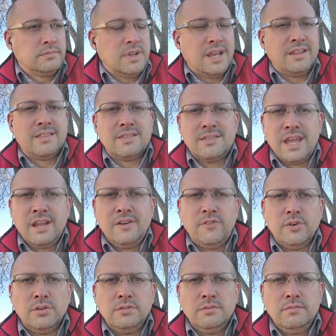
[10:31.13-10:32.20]
and
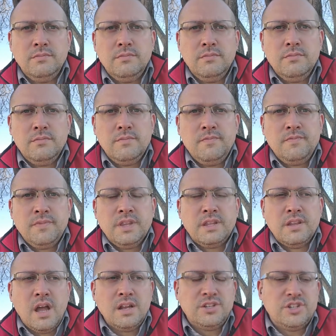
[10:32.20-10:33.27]
thankful,
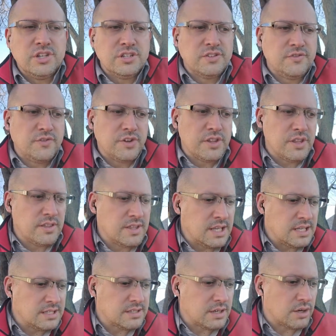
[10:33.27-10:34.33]
not just for the
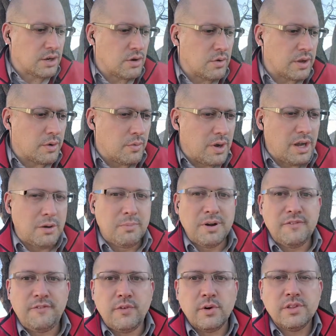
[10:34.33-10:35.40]
things that are going well,
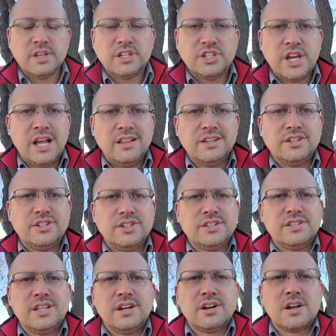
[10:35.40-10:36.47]
but for the
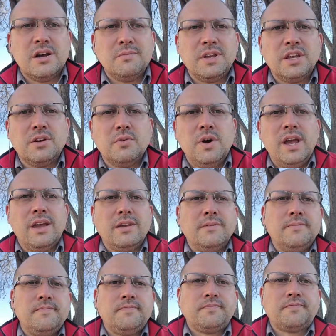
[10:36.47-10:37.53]
challenges that are coming your way.
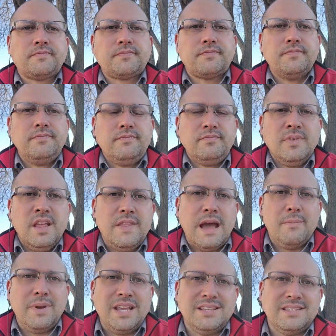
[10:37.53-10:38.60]

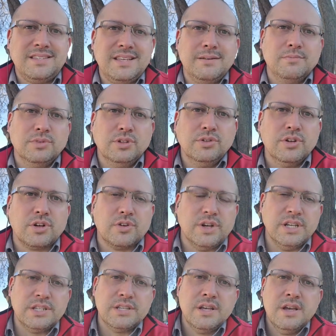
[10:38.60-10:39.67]
That may seem
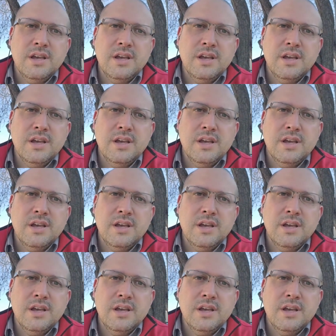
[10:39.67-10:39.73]
ludicrous,